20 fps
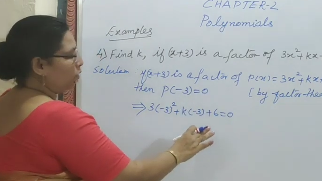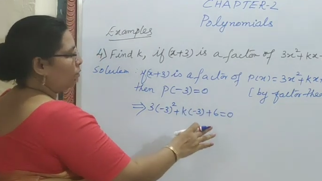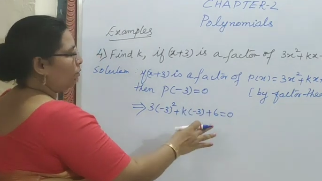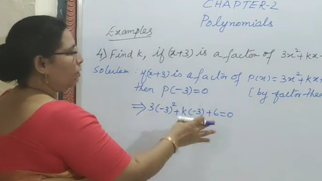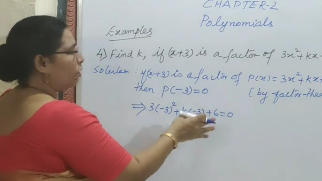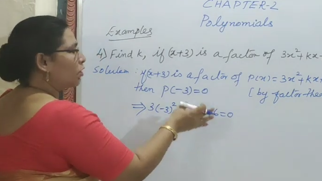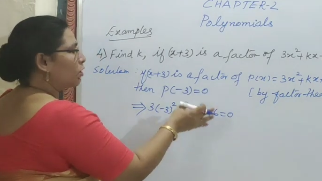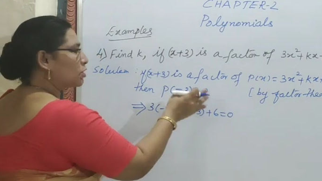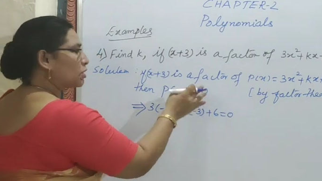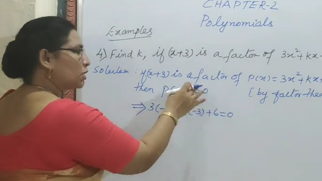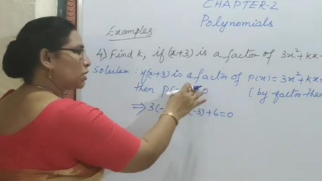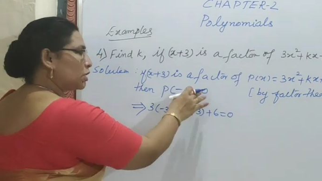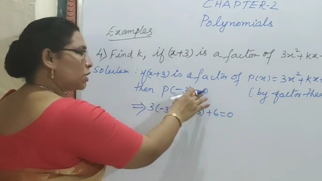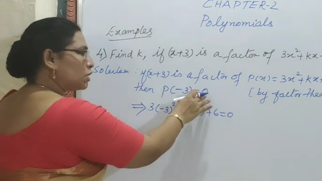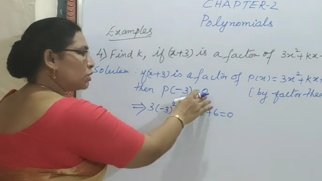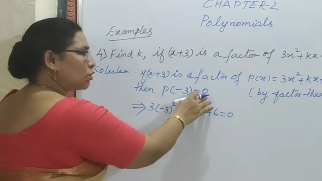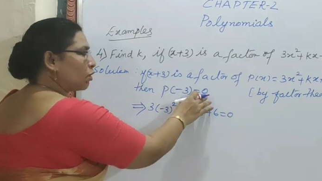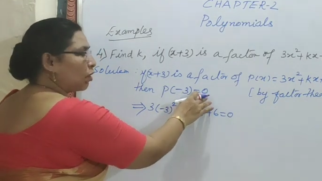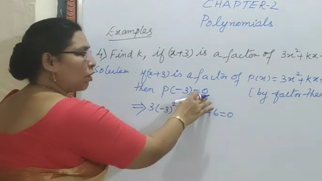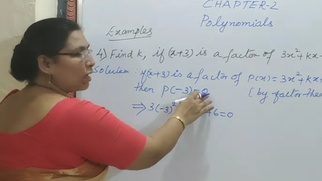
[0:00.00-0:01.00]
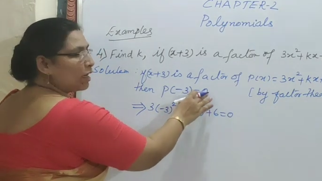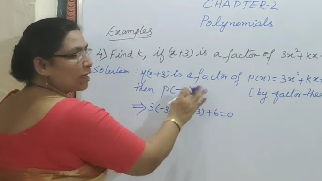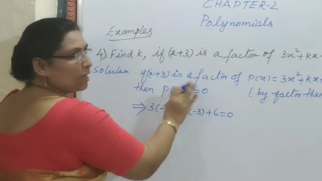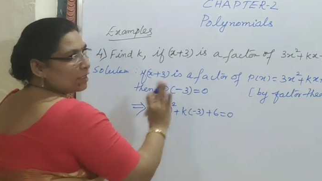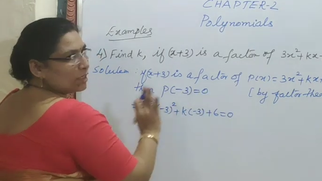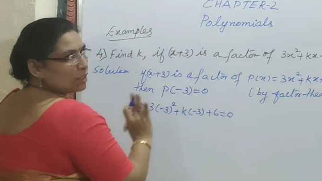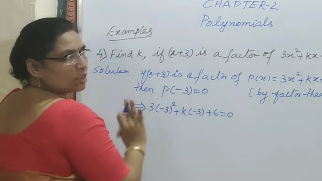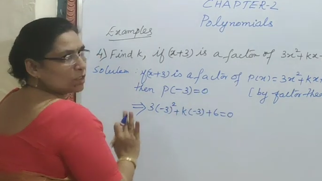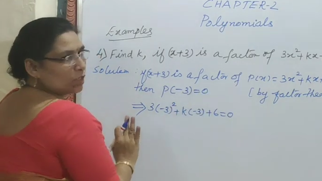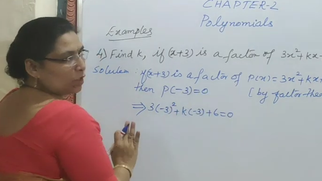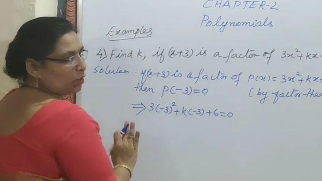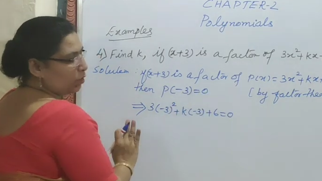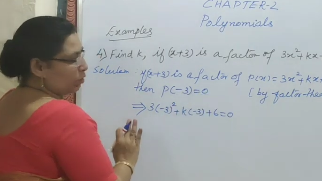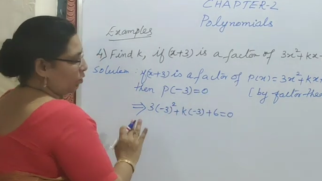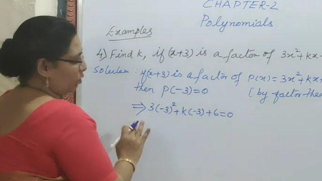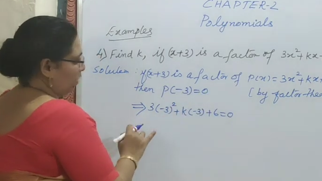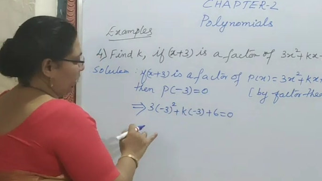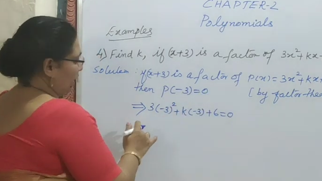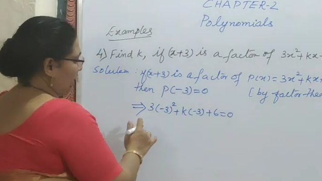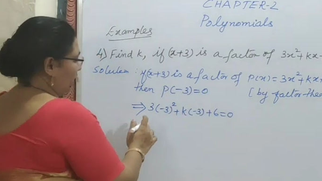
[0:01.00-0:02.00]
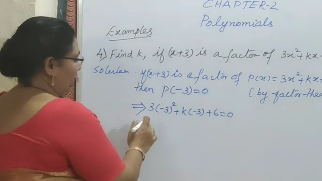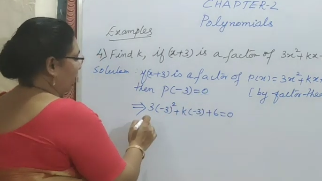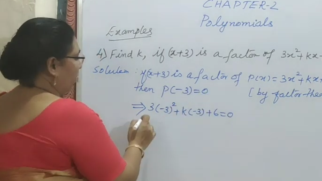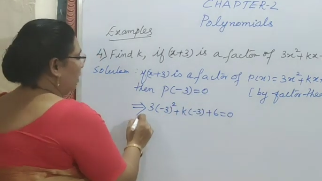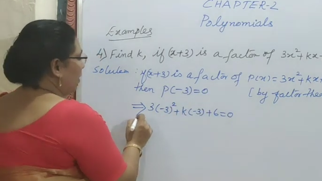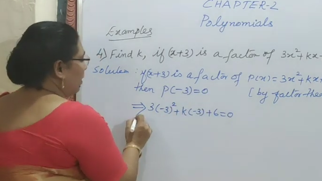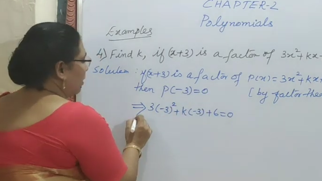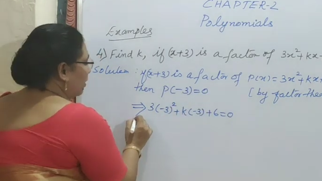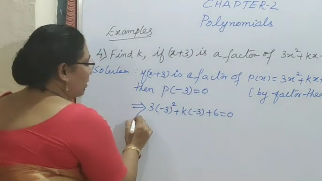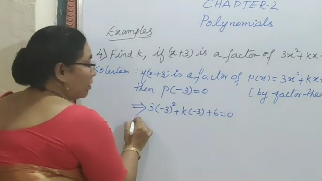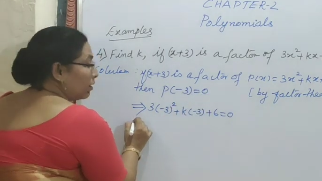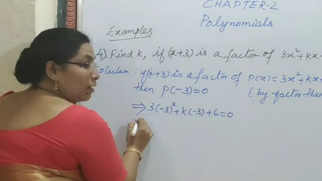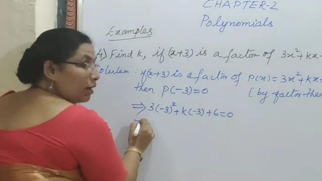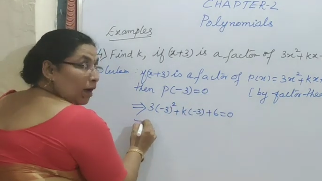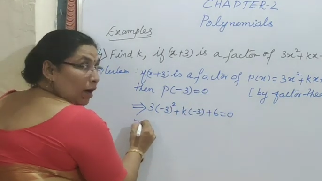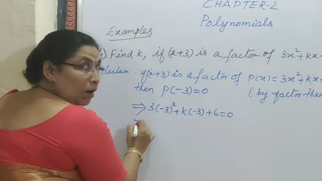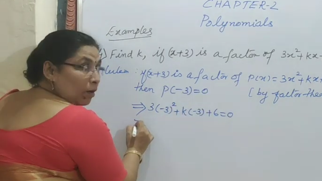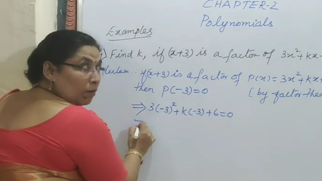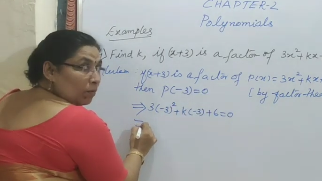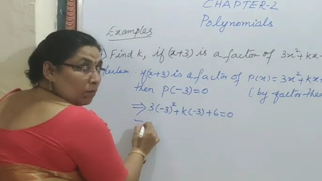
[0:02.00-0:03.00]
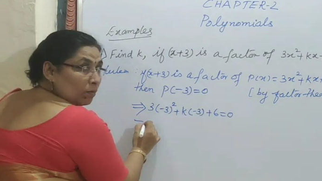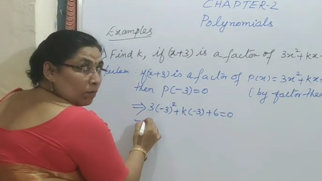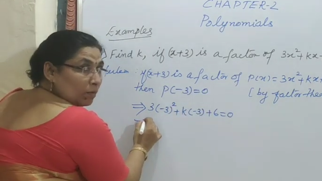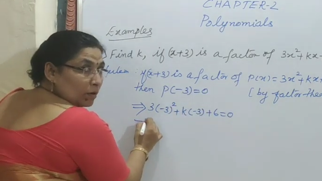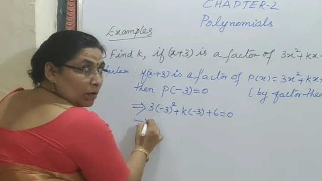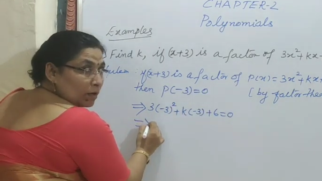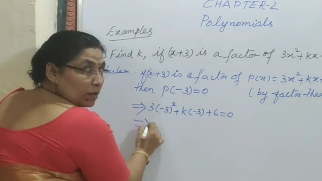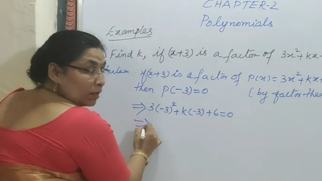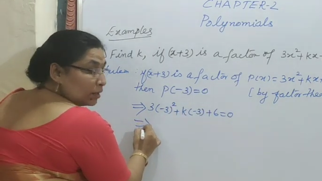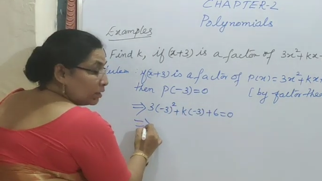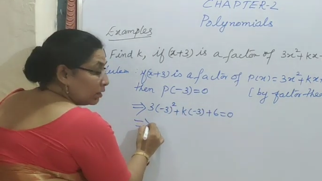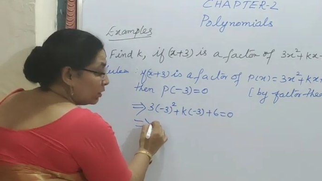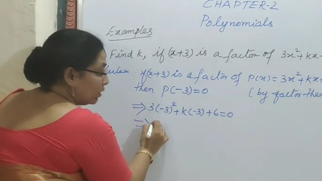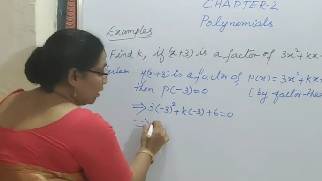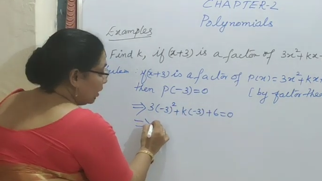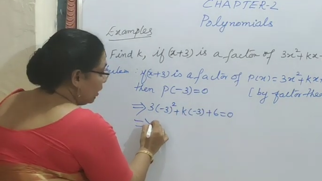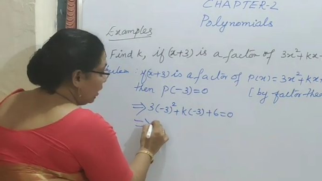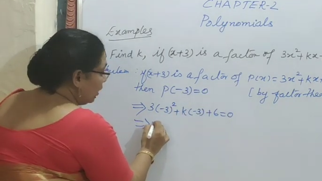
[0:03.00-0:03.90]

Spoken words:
because it is already 0 only. Now 3